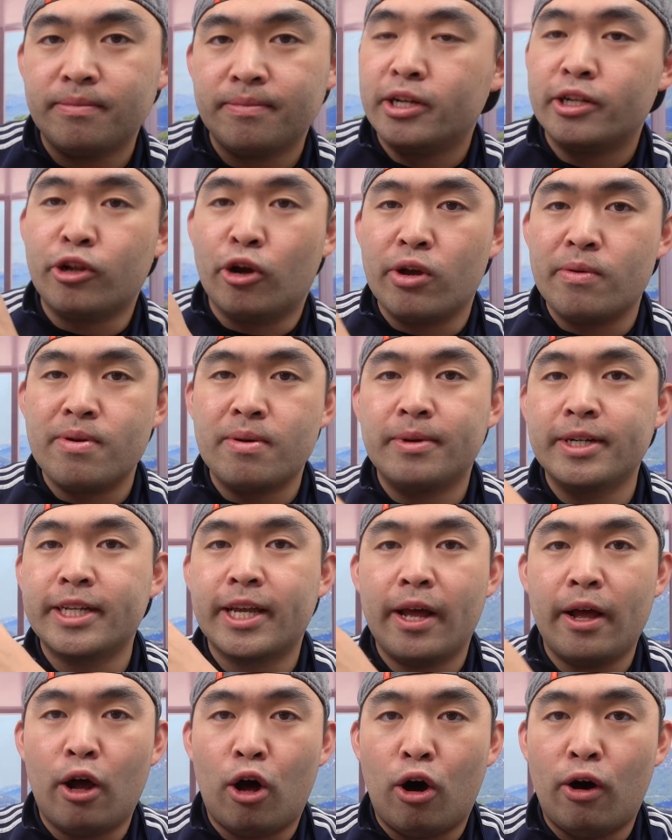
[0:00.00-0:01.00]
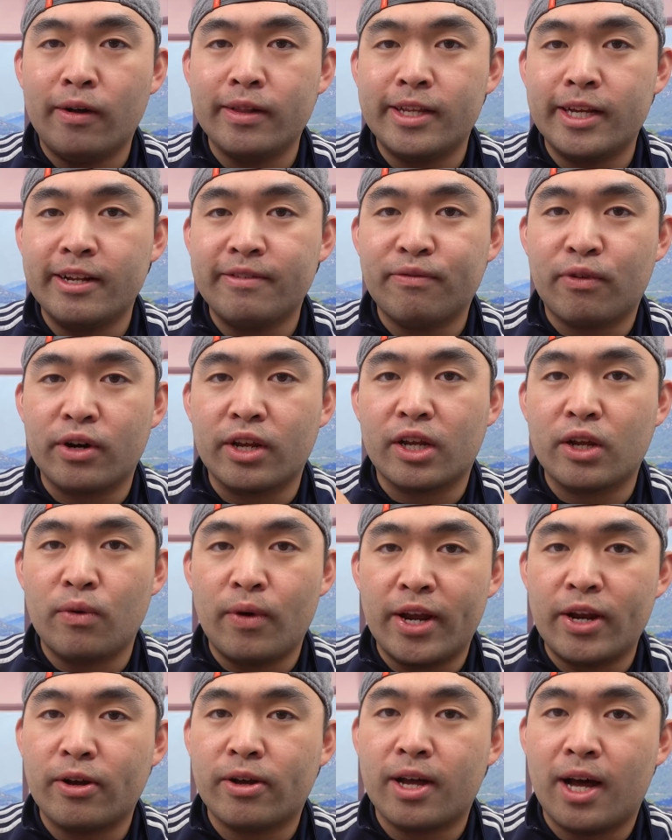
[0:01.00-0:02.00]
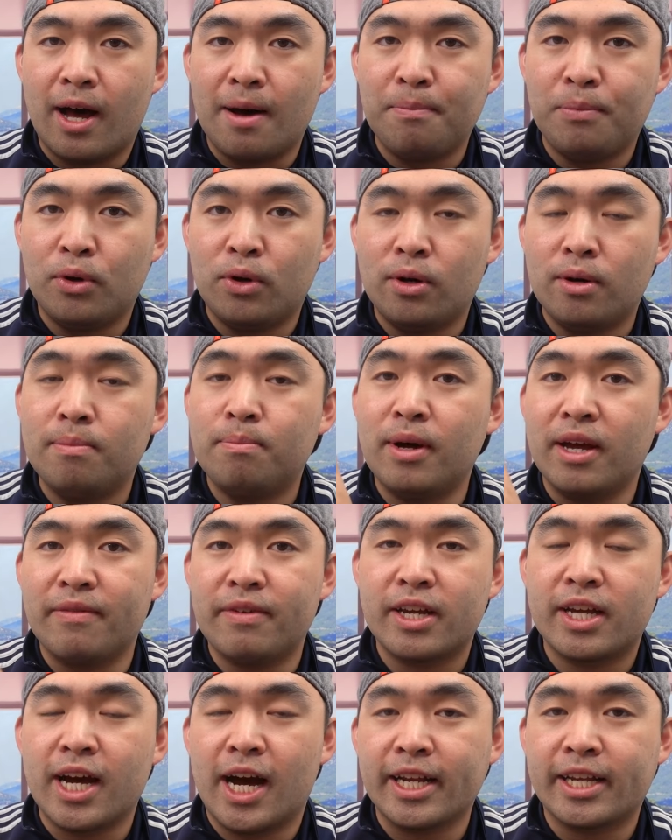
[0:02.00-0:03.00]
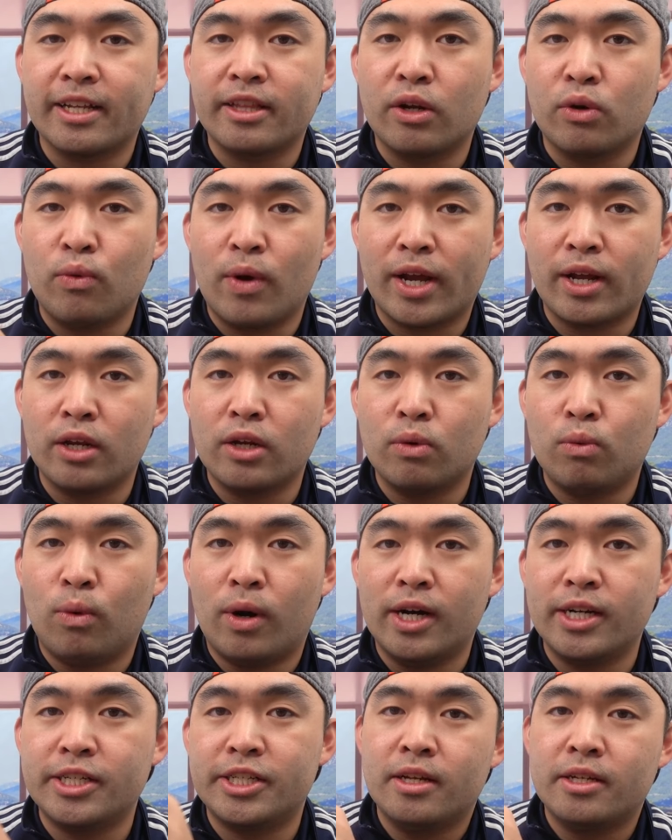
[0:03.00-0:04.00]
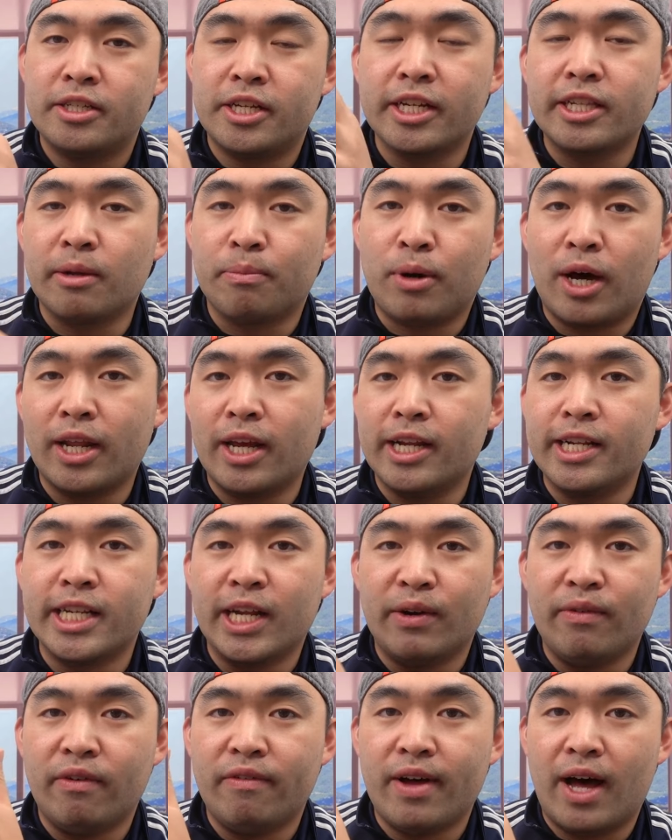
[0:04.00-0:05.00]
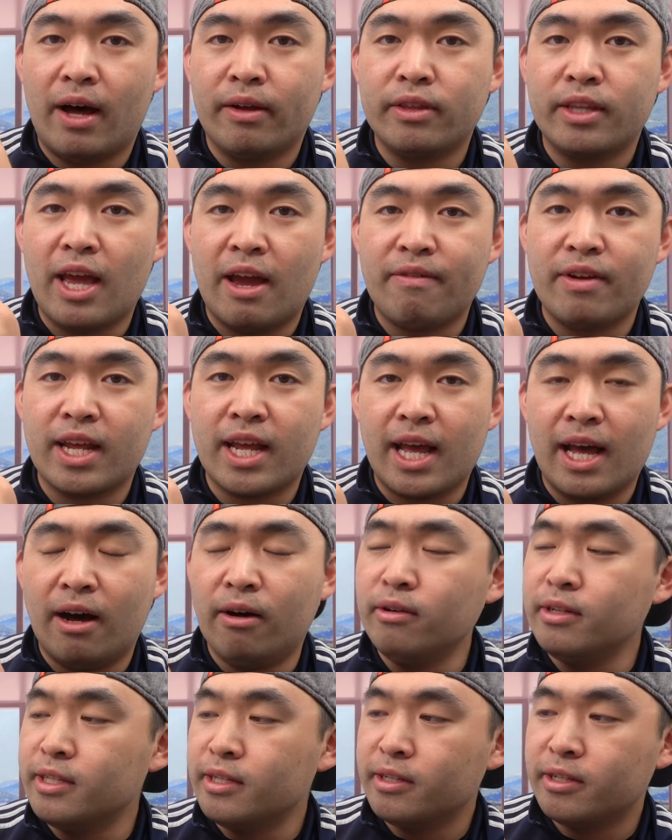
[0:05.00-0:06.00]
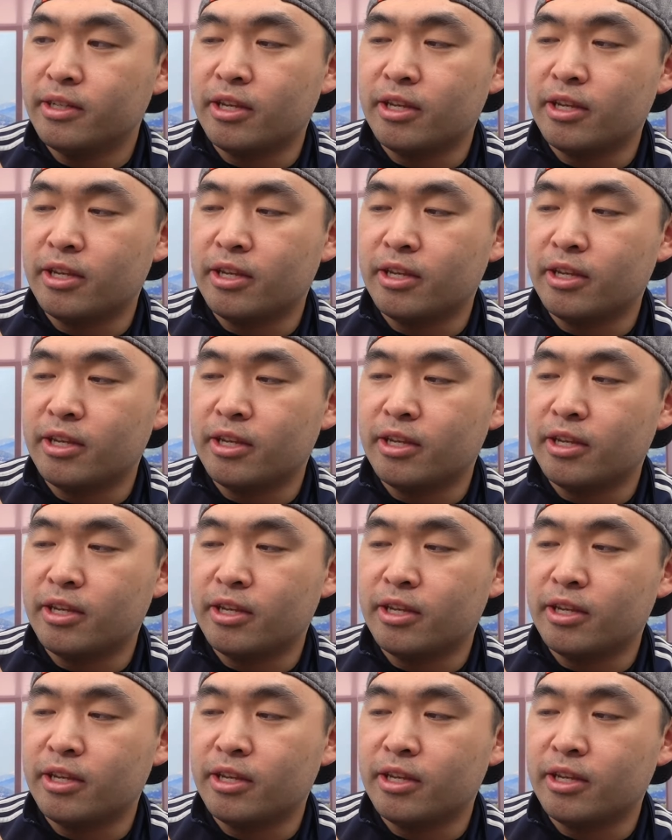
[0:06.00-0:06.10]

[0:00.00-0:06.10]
So you pretty much get all this for the creator combo, but if you guys get the regular one, just the product itself without everything else,